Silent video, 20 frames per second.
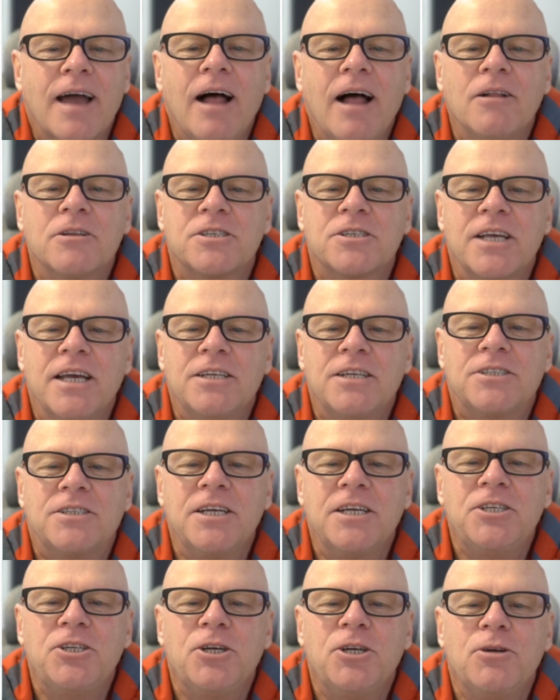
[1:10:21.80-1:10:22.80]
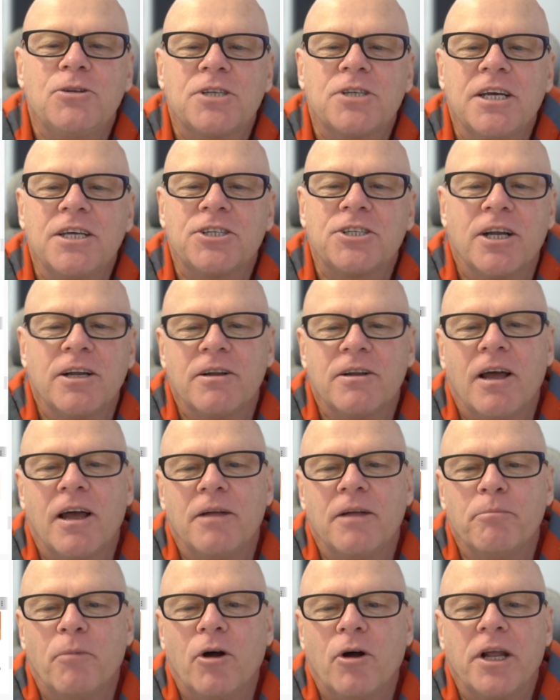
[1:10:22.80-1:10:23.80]
Carl said, Did you teach at,
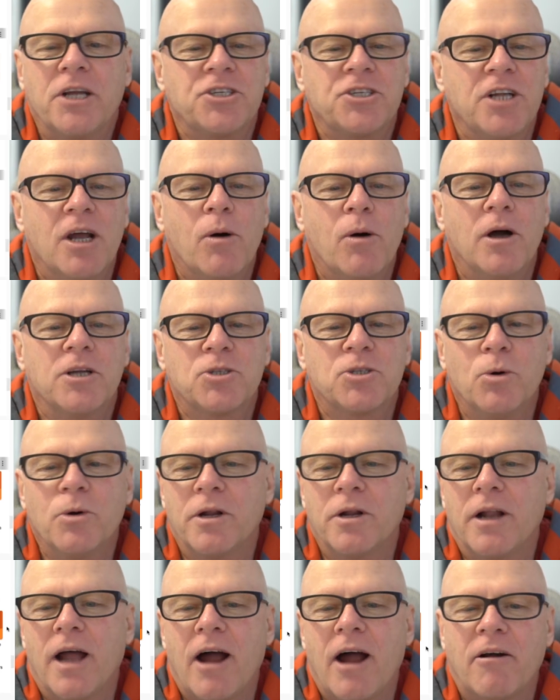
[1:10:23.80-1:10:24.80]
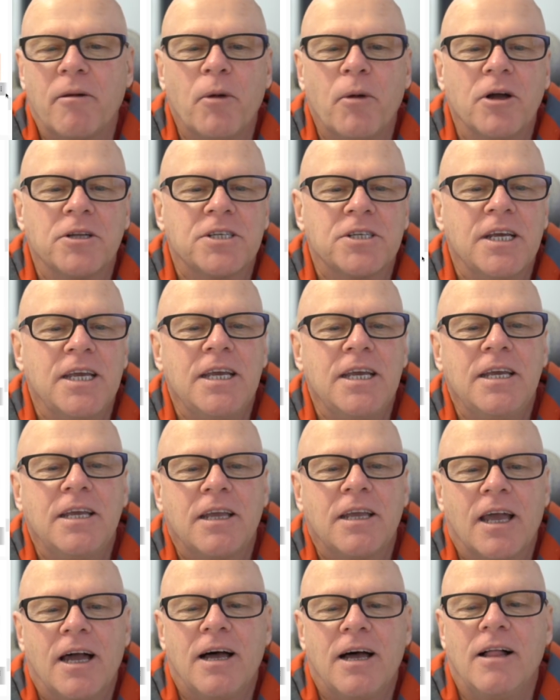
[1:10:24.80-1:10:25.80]
at, Monash? No, I taught at
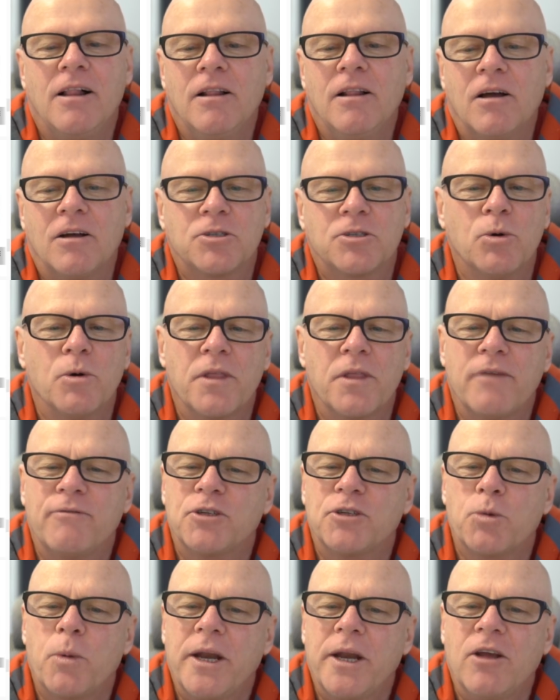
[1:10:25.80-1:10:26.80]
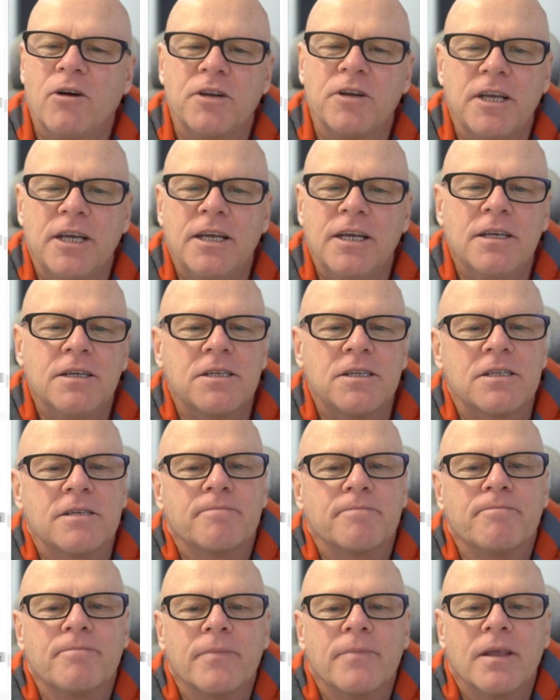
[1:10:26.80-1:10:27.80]
RMIT, Carl. I taught there for 20 odd
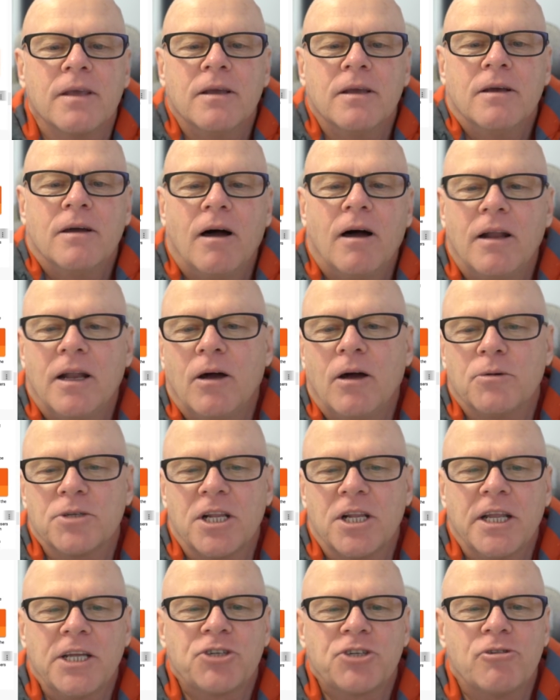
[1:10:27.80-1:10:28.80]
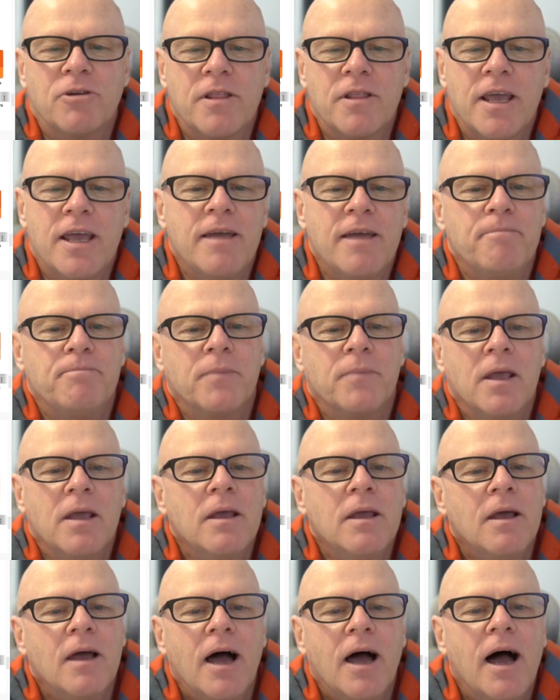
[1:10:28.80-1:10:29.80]
years. I, I was a lecturer there.
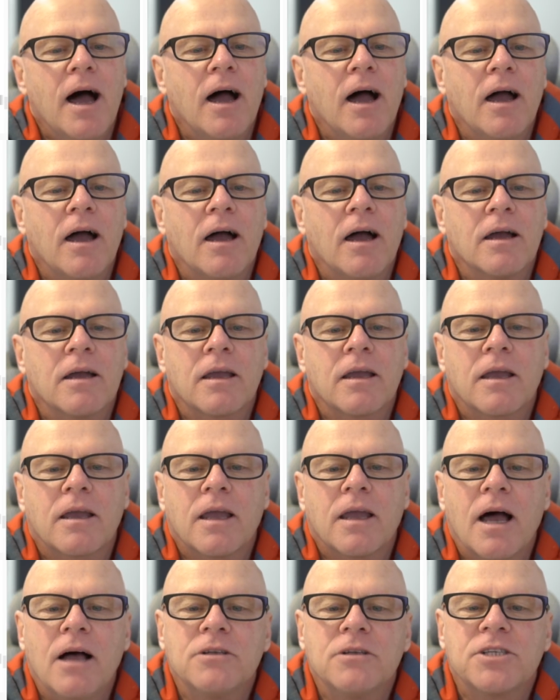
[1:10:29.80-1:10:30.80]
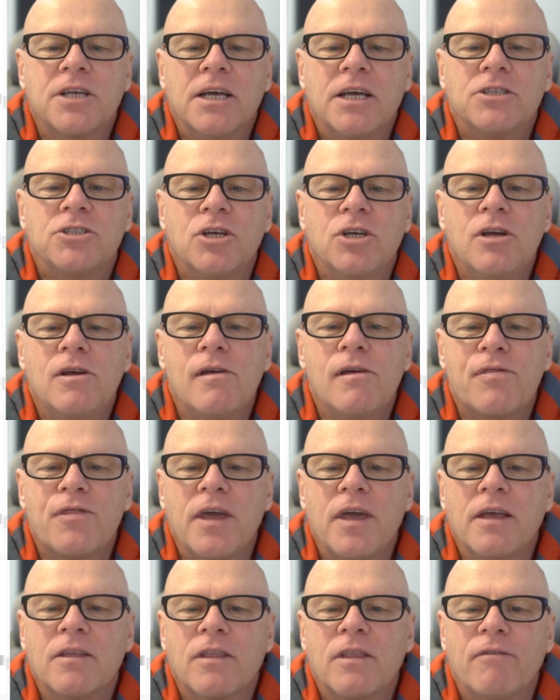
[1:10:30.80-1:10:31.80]
Uh, Carl said, Do you
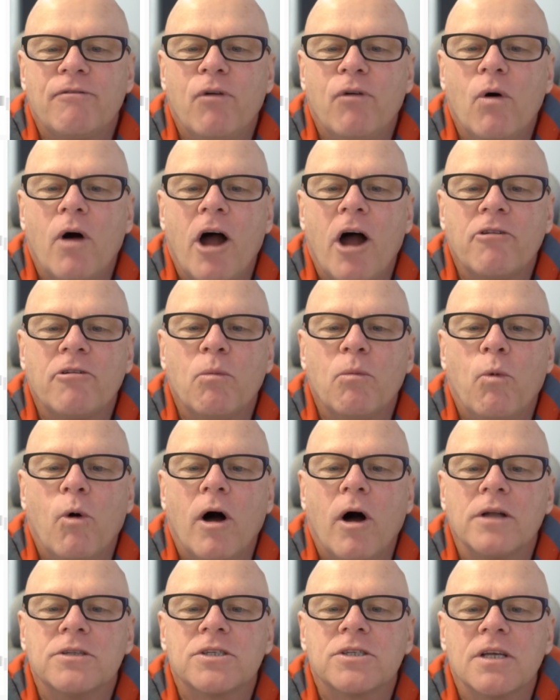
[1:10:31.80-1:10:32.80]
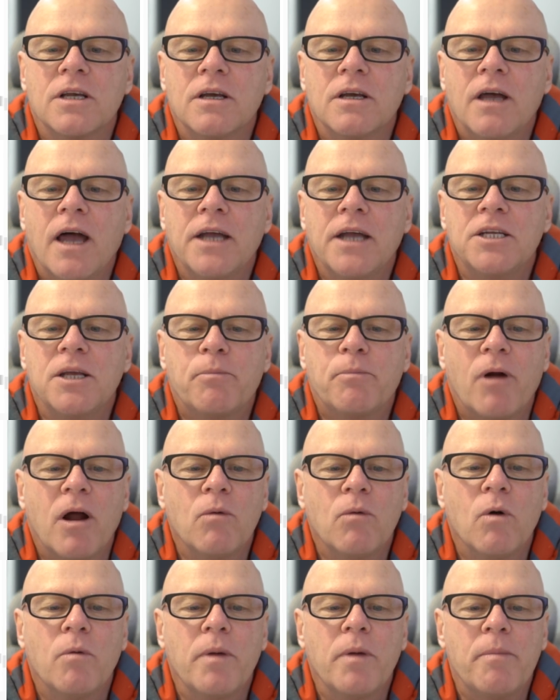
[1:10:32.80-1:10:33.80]
think the 400 watts AD
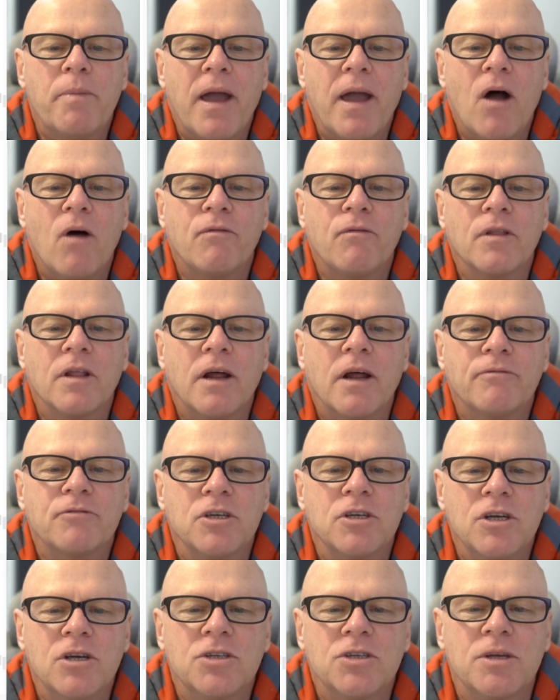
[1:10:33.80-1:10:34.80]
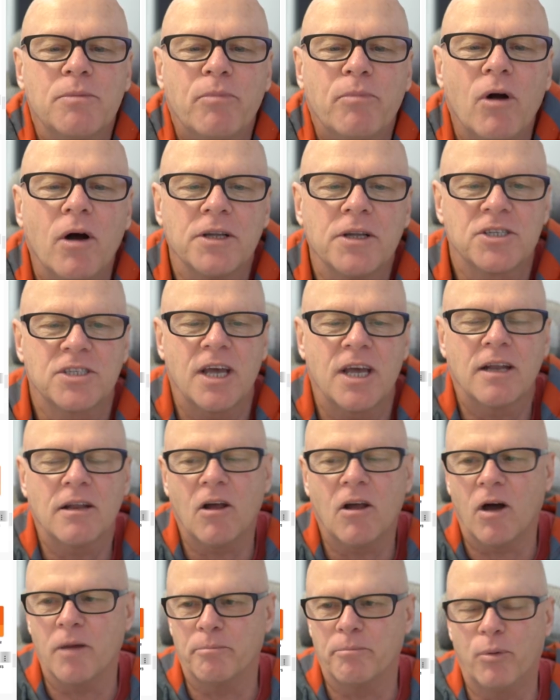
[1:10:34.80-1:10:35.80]
Pro will be powerful enough to use in bright
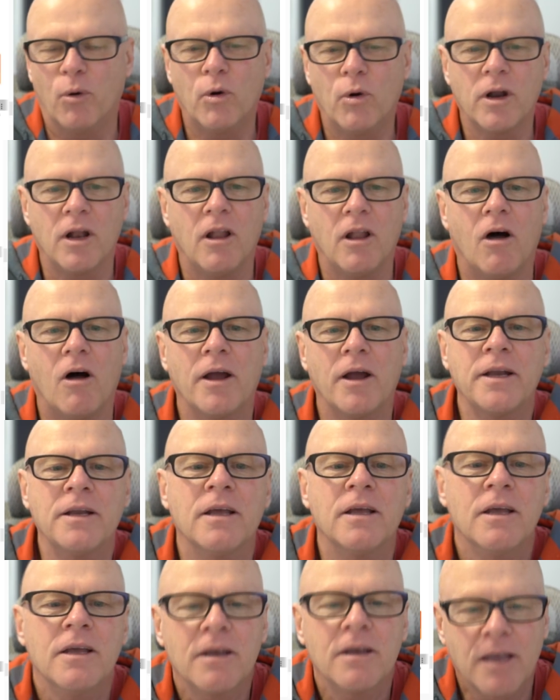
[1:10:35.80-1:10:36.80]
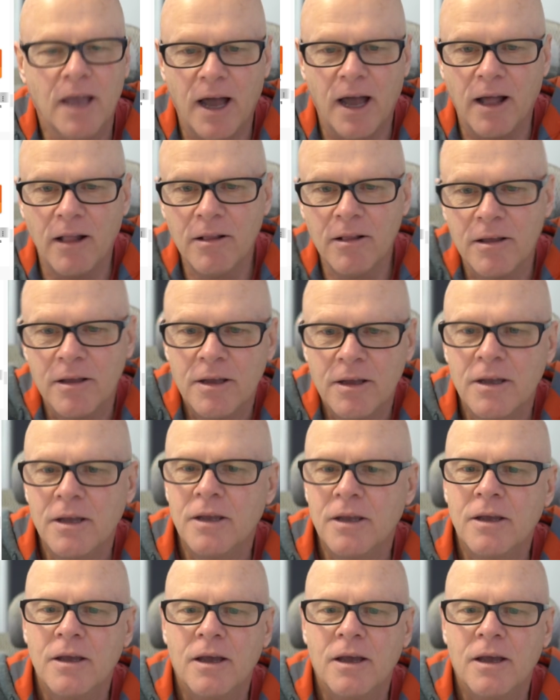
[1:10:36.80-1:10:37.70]
sunlight? Borderline, Carl.